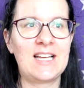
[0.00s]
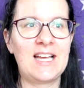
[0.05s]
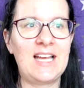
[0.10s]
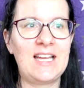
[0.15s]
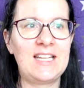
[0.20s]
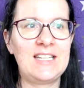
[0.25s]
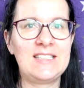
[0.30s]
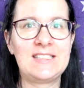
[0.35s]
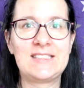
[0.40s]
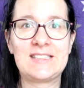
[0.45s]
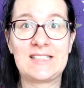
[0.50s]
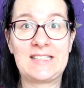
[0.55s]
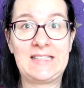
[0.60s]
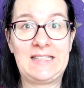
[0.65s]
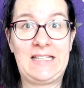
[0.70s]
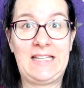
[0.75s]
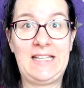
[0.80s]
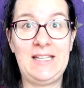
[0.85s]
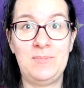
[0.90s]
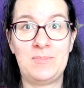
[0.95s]
and it
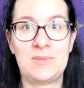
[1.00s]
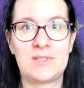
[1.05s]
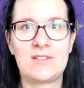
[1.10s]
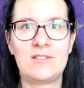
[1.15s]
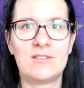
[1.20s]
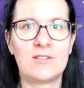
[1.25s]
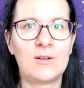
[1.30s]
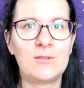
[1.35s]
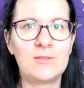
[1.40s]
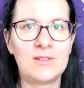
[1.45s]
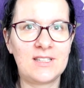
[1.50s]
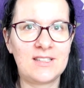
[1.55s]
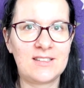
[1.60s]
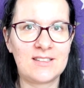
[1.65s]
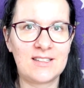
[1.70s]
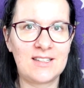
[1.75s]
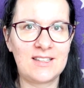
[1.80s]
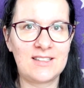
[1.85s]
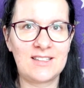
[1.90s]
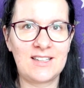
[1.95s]
keeps
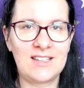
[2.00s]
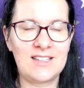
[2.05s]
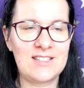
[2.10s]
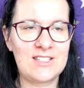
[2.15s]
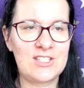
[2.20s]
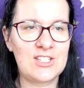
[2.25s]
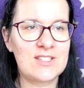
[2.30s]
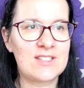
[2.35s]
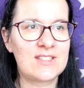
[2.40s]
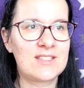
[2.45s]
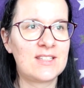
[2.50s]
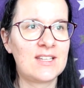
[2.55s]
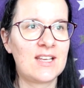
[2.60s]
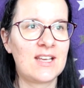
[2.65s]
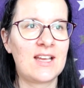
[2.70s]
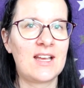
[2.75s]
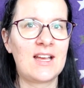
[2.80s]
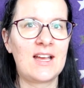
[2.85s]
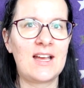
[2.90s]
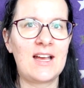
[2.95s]
growing, and
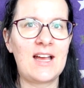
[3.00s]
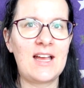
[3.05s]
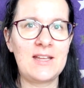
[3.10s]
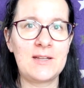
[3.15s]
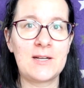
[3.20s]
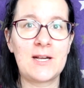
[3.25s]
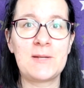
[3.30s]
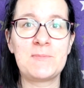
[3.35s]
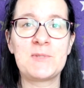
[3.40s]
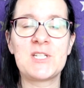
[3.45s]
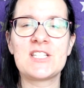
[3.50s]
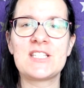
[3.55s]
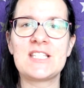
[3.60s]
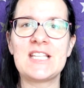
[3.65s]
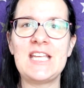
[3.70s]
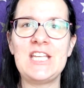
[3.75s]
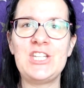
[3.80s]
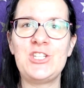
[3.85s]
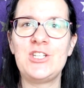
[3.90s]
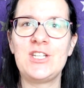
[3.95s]
I'm just
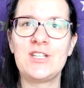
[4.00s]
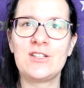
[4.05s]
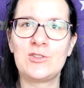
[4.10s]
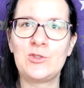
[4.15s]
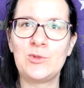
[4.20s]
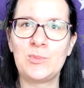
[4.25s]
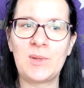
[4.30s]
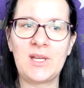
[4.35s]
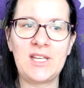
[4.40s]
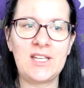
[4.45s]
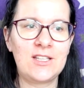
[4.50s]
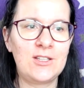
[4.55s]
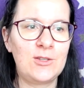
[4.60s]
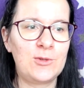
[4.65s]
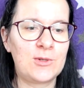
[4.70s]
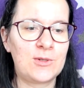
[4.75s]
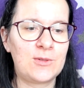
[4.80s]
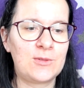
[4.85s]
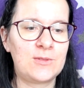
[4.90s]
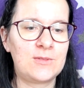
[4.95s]
itching to make,
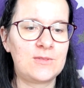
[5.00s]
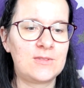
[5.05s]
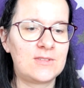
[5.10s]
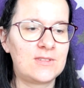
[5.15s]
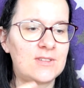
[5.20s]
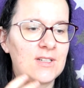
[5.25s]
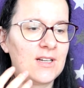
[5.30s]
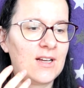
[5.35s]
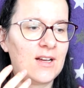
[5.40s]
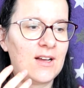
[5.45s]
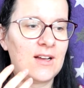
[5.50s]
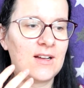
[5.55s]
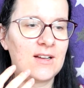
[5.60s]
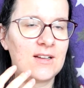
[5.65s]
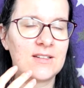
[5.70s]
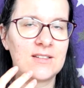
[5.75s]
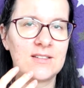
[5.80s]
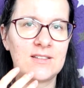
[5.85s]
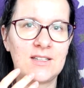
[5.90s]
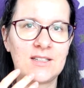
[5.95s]
you know,
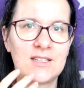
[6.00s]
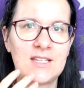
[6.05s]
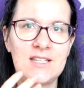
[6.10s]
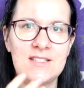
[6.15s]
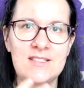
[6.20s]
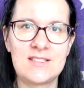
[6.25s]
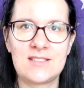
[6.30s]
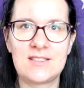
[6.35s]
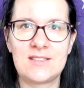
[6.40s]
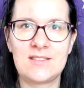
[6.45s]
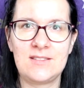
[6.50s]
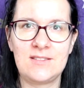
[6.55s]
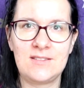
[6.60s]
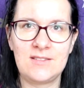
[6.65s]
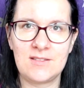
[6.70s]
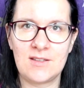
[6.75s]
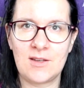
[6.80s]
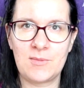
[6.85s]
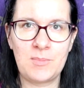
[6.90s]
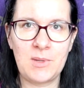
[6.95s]
a
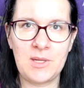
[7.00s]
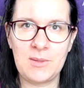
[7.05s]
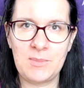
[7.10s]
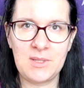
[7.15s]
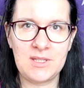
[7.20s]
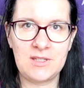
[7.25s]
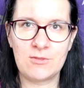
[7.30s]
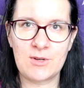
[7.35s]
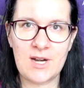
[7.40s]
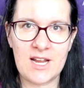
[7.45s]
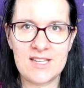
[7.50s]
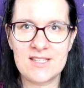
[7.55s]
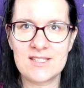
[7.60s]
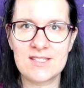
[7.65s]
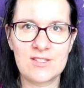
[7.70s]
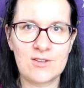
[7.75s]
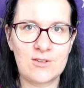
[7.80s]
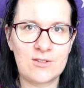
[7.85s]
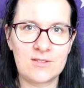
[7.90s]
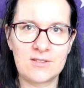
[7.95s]
baby
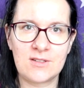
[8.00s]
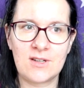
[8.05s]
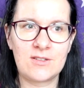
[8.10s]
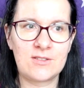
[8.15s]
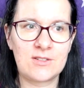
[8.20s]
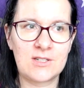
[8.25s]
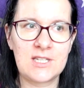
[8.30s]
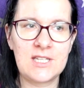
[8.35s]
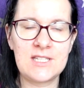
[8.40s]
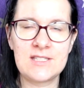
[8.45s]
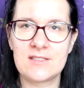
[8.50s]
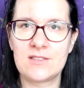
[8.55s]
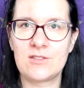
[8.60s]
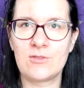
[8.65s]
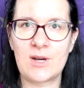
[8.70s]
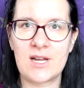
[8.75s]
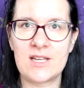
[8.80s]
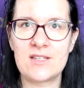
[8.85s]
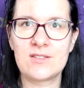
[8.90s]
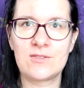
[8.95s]
dress or a kid's
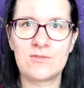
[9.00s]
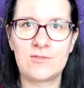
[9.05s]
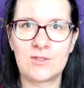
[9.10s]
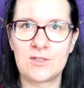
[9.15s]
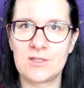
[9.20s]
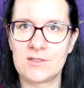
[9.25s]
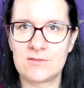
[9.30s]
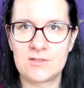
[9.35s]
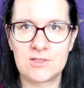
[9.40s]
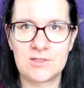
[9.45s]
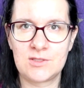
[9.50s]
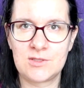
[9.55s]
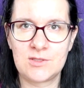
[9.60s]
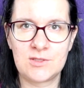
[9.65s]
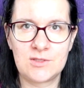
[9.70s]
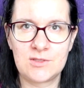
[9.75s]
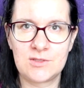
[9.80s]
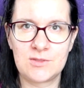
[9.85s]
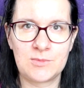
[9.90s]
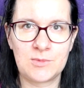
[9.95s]
dress for a
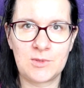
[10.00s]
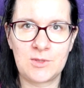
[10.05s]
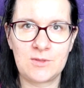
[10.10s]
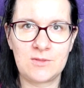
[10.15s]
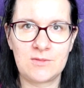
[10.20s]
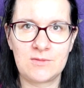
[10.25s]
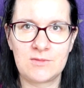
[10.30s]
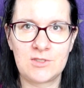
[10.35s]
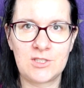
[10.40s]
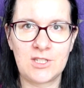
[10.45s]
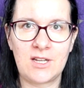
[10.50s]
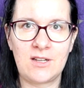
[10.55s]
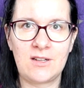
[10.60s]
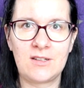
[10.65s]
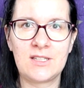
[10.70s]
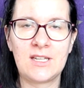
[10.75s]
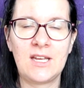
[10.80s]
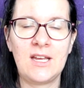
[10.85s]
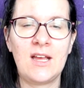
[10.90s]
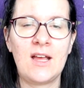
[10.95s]
small
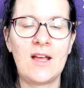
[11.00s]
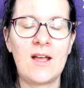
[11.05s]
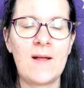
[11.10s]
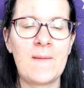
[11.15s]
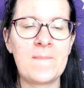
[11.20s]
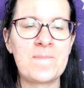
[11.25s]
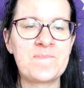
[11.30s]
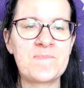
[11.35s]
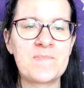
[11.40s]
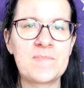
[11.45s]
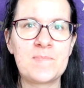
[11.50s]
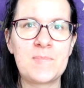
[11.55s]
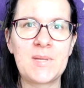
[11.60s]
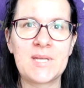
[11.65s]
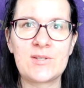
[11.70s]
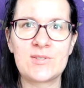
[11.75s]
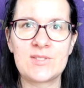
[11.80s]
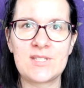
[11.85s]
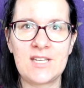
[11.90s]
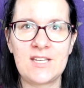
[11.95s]
child,
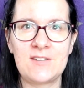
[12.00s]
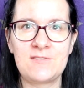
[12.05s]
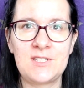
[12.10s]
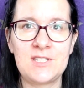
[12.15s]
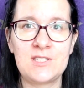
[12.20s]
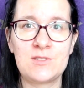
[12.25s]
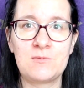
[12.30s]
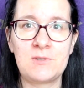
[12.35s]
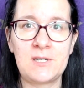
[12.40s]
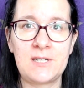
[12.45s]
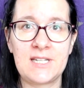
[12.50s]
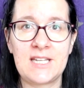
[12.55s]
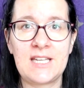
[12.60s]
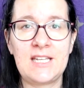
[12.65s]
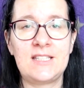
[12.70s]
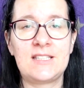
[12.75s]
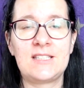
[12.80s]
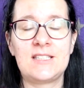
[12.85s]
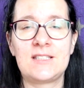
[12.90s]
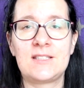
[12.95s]
because I have these
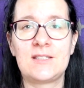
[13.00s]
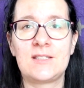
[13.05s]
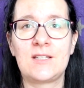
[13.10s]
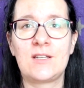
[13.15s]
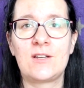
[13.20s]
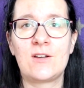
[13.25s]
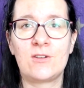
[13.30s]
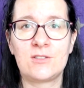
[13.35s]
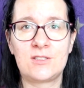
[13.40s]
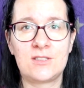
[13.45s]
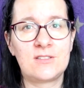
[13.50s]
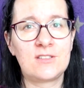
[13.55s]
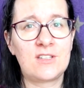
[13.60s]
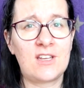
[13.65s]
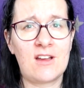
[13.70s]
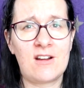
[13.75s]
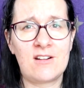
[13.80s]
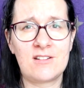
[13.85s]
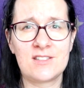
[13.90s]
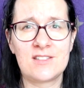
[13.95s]
variegated cotton
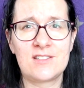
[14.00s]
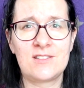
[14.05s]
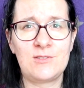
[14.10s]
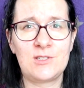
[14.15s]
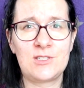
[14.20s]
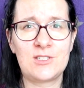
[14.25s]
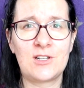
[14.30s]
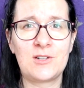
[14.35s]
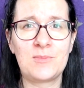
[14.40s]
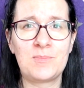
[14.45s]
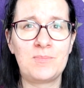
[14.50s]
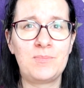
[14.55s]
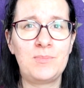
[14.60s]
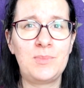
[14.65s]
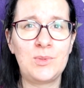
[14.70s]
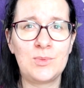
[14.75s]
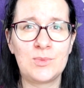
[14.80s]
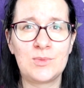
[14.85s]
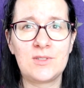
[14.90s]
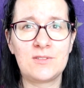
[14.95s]
yarns which are
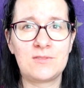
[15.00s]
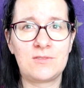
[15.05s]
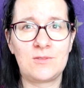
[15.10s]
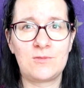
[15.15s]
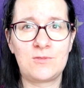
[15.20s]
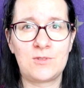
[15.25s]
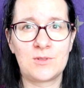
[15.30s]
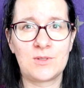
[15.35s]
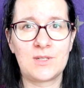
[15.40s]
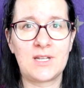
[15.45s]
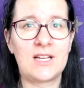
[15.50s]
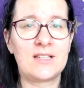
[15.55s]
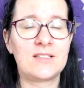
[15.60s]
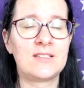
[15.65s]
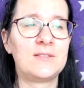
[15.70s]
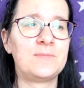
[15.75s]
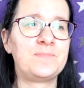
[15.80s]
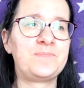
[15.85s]
beautiful for that.